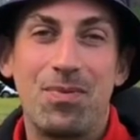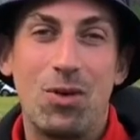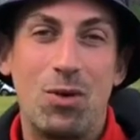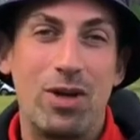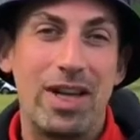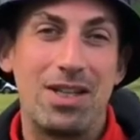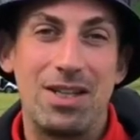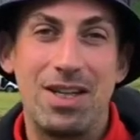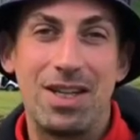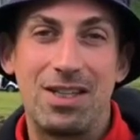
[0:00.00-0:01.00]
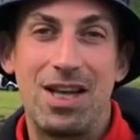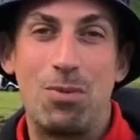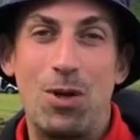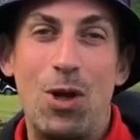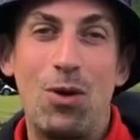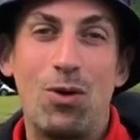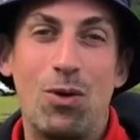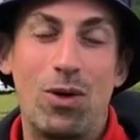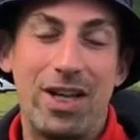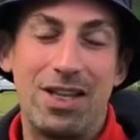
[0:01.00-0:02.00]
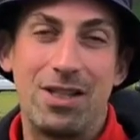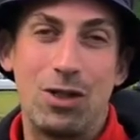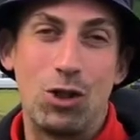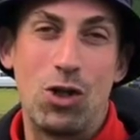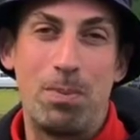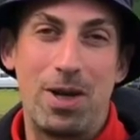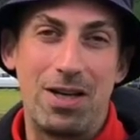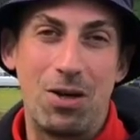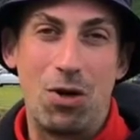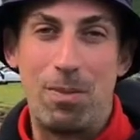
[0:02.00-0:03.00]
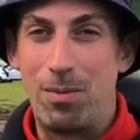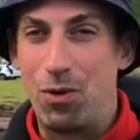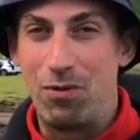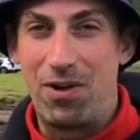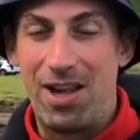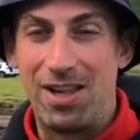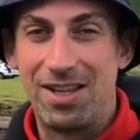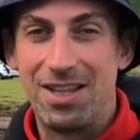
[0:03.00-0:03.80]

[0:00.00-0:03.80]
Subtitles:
or hit the link down below, or hit the shop button on my profile.